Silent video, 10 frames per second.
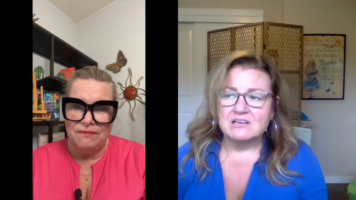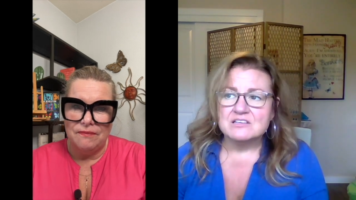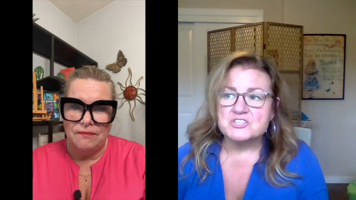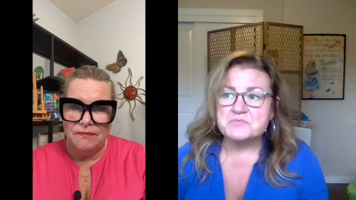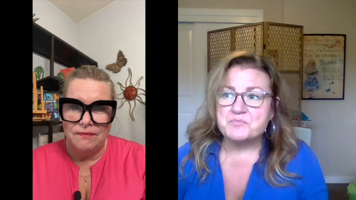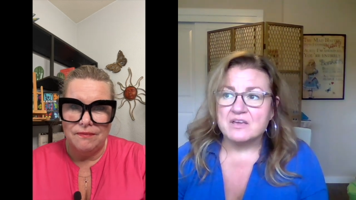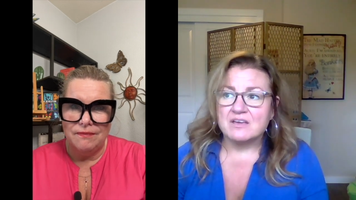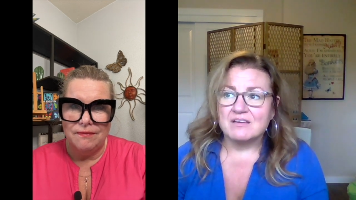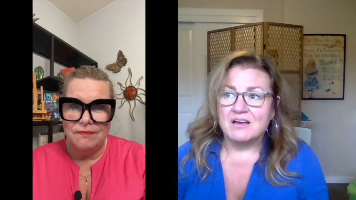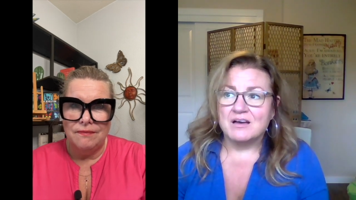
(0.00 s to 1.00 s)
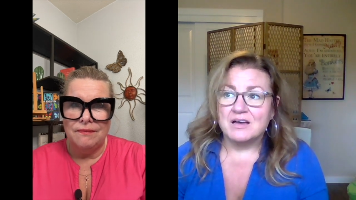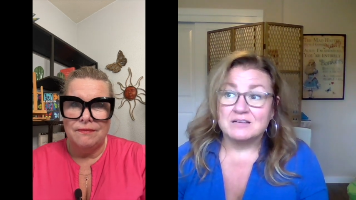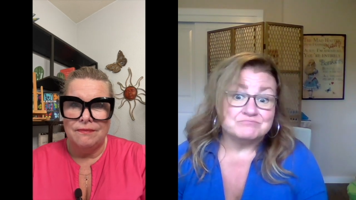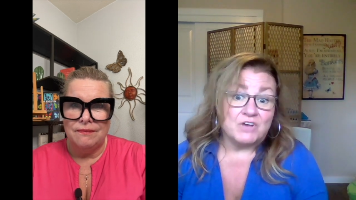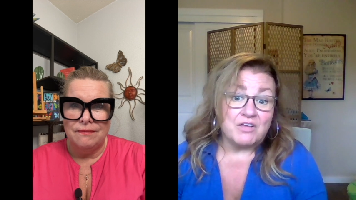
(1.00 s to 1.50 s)
Speaker 1: just being uh,
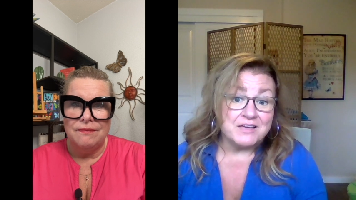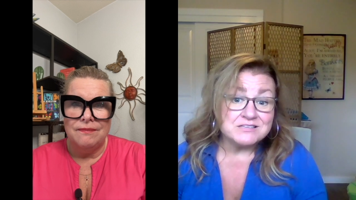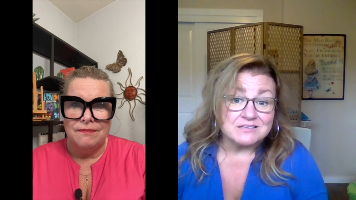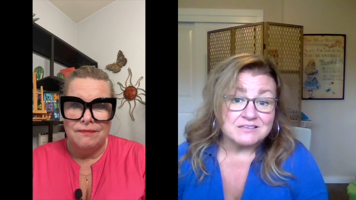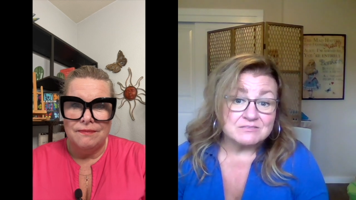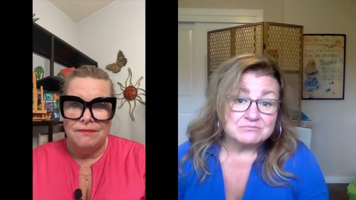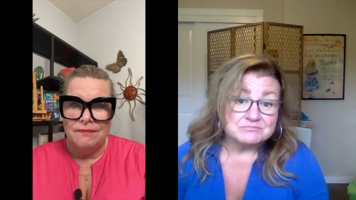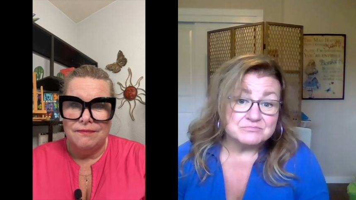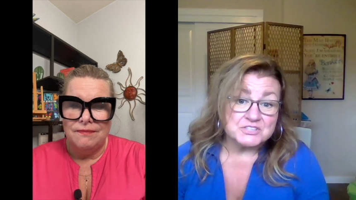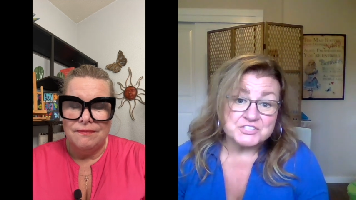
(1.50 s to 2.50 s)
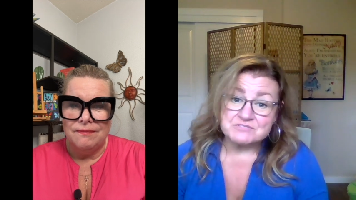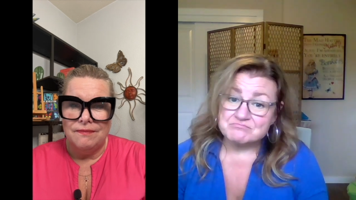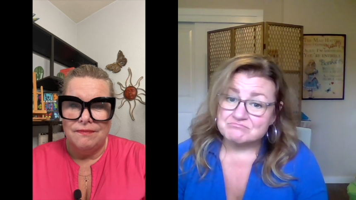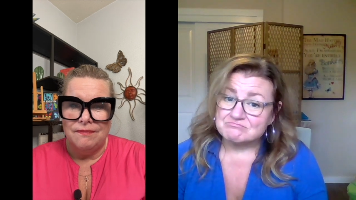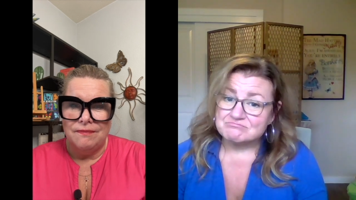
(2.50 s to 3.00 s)
um, authentic, which
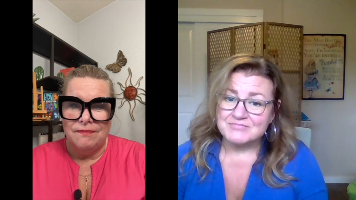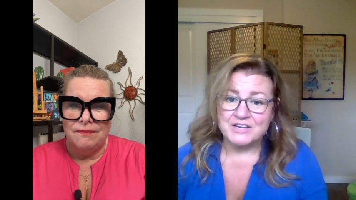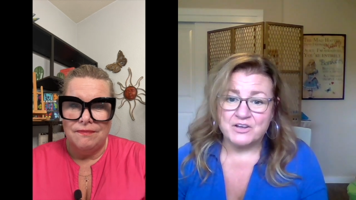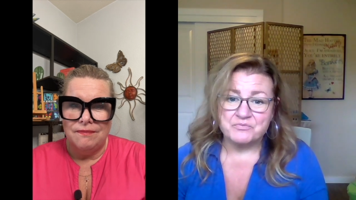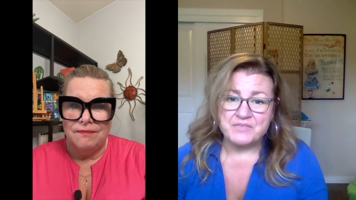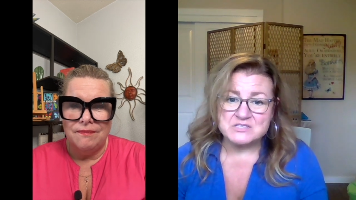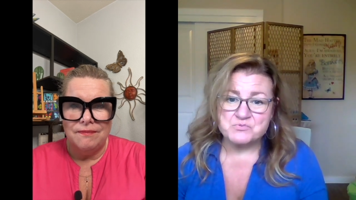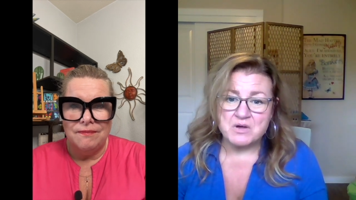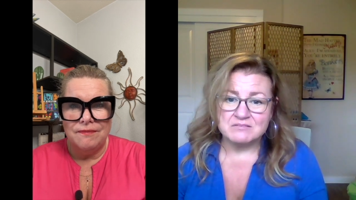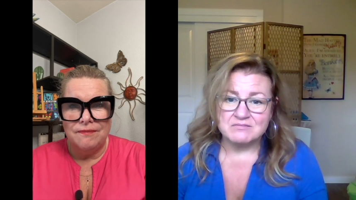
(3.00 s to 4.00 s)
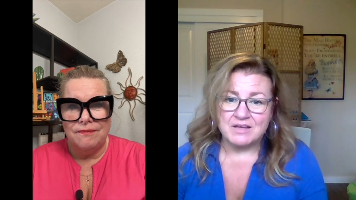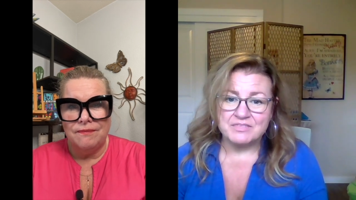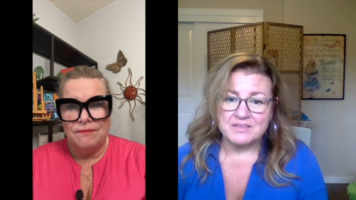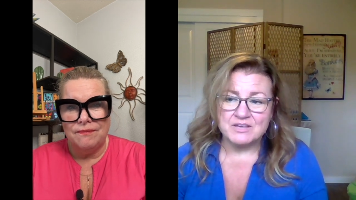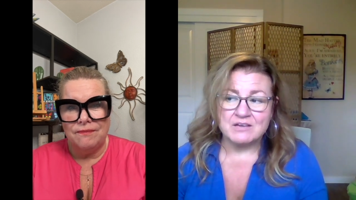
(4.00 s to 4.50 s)
you know that's what I
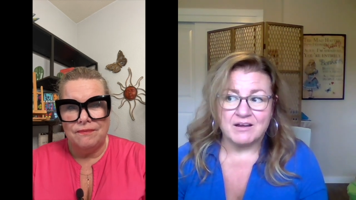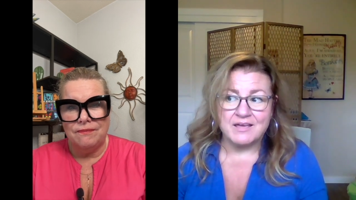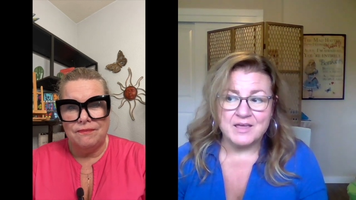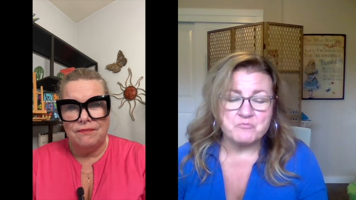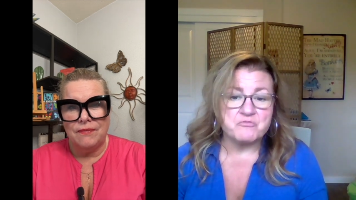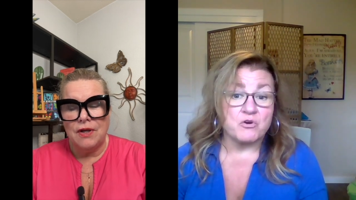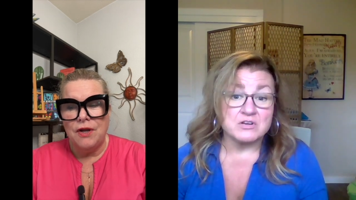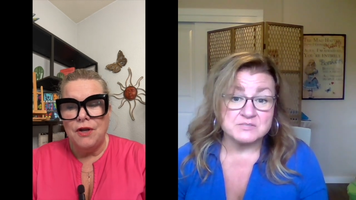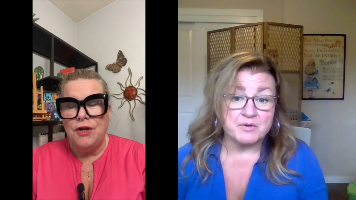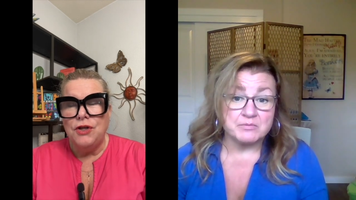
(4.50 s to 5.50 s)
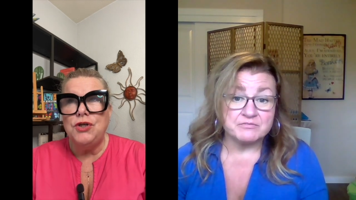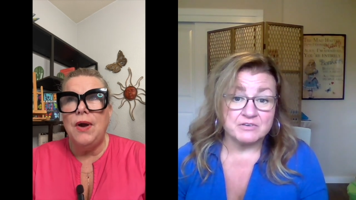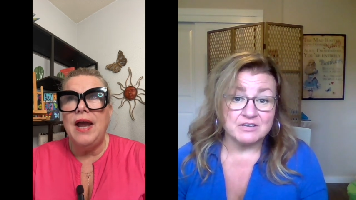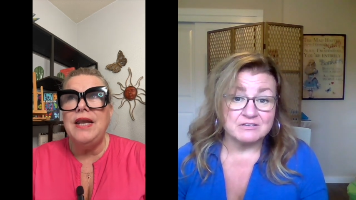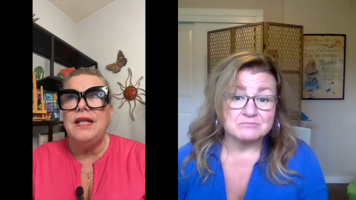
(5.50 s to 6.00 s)
think you got to aim for as a public.
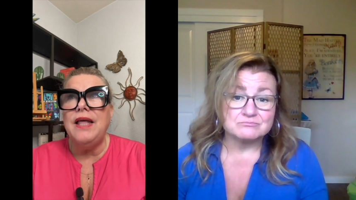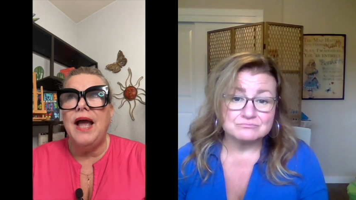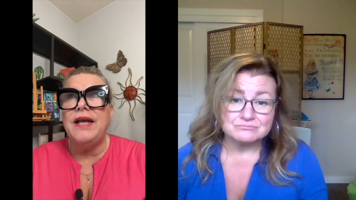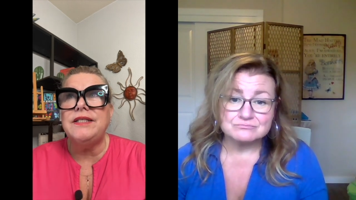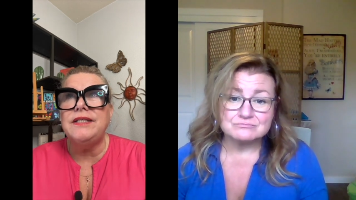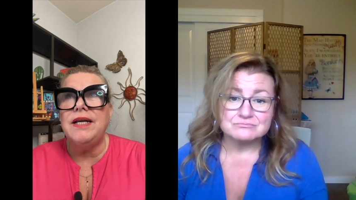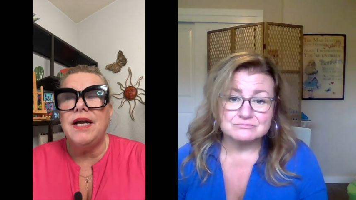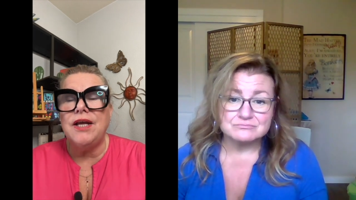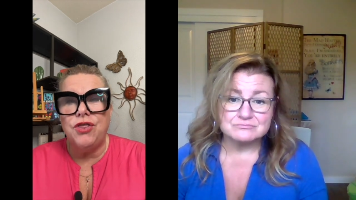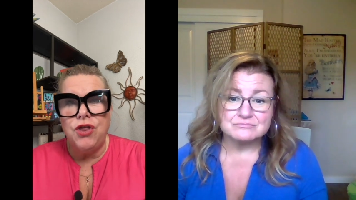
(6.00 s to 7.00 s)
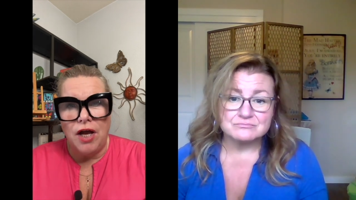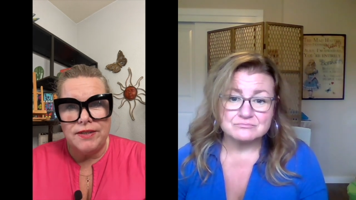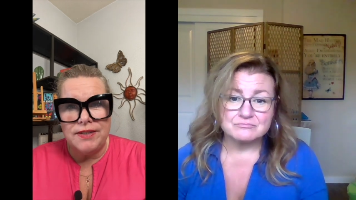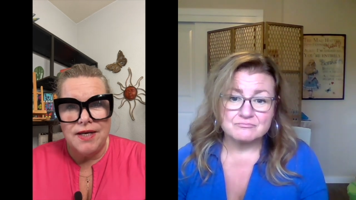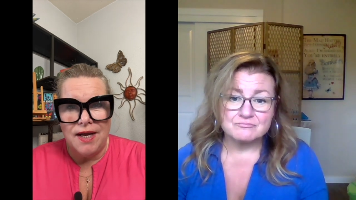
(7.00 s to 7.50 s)
So,
Speaker 2: any lasting
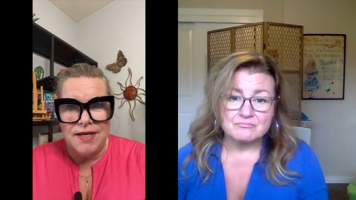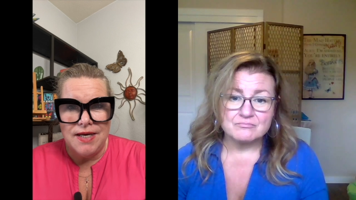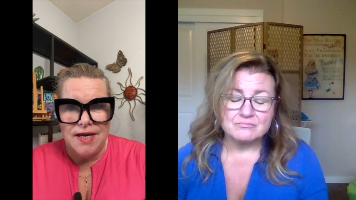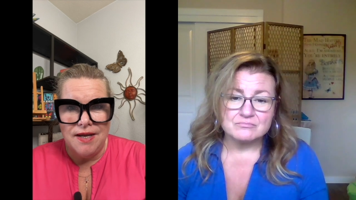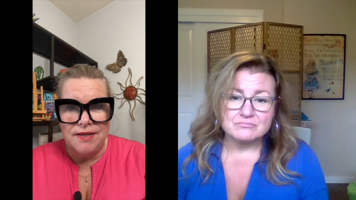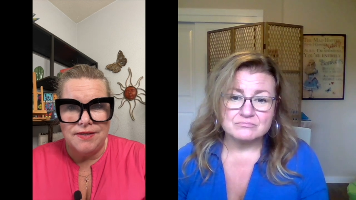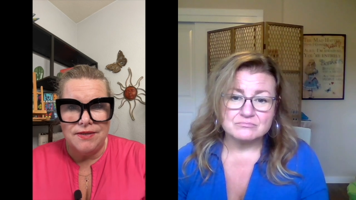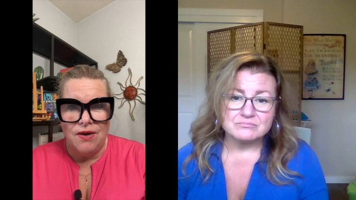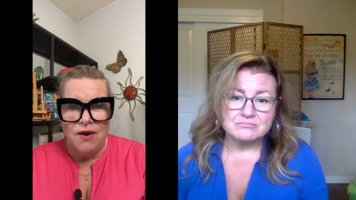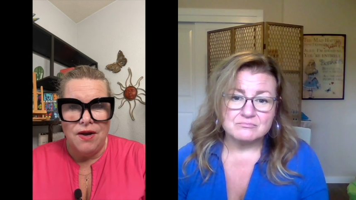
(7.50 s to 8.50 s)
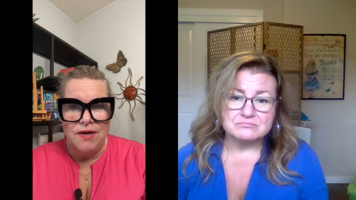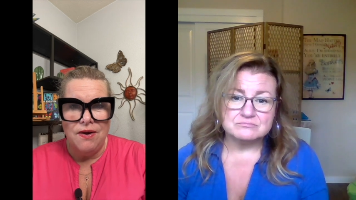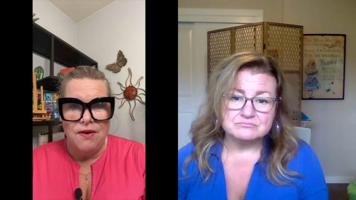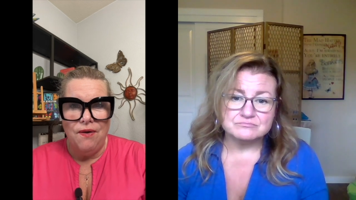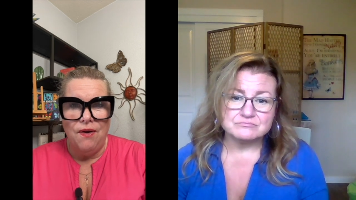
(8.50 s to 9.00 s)
thoughts and ideas
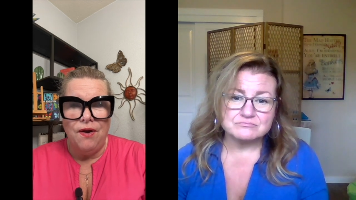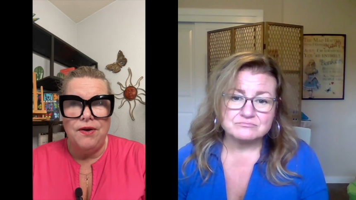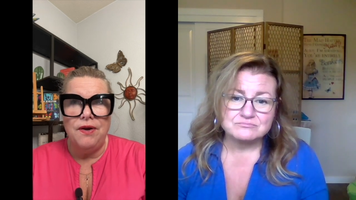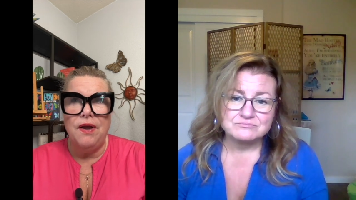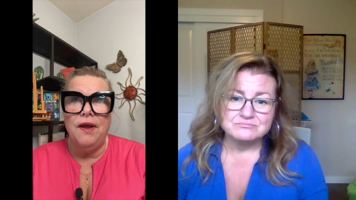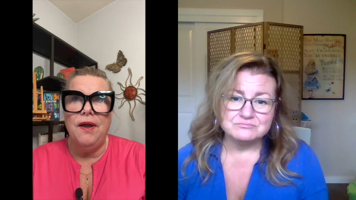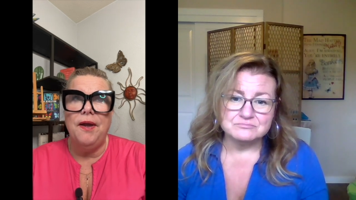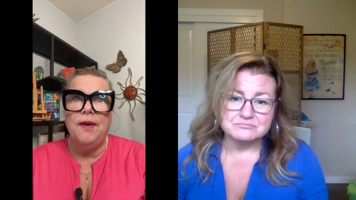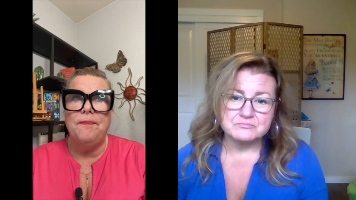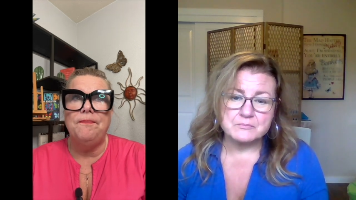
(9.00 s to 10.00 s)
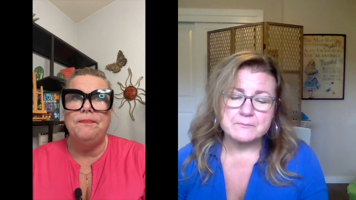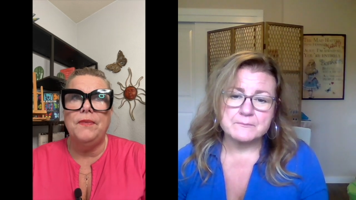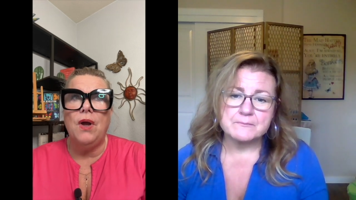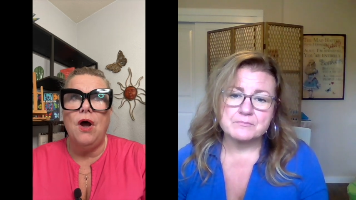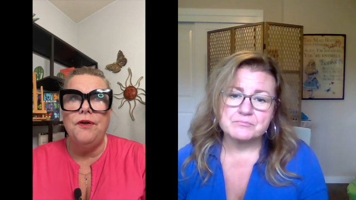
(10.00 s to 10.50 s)
on on uh,
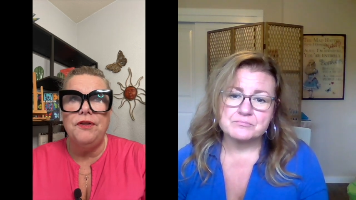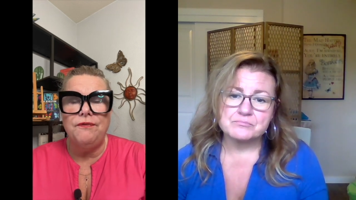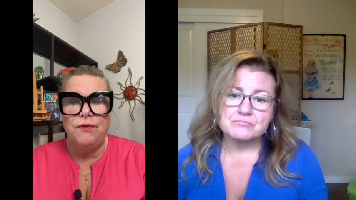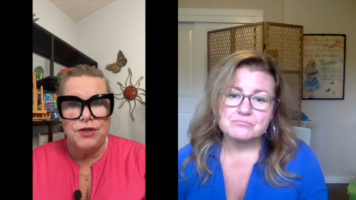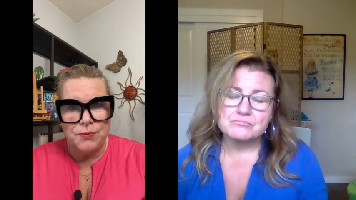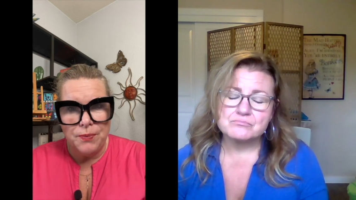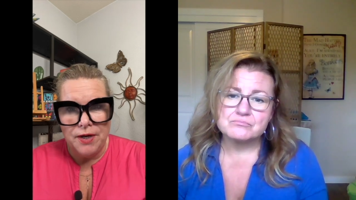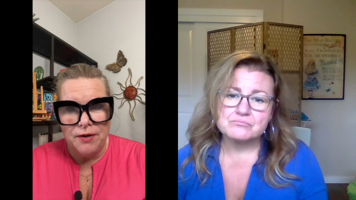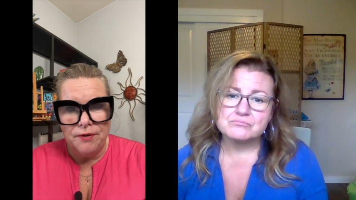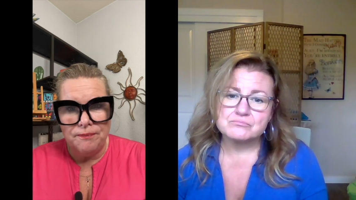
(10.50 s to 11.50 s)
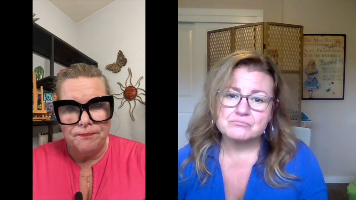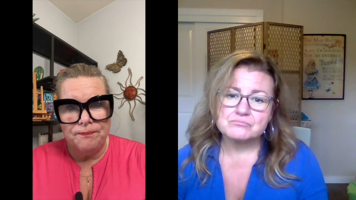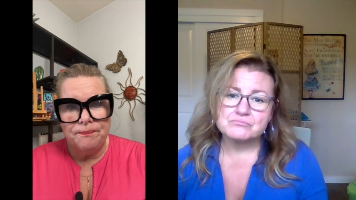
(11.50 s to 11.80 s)
on the voice writer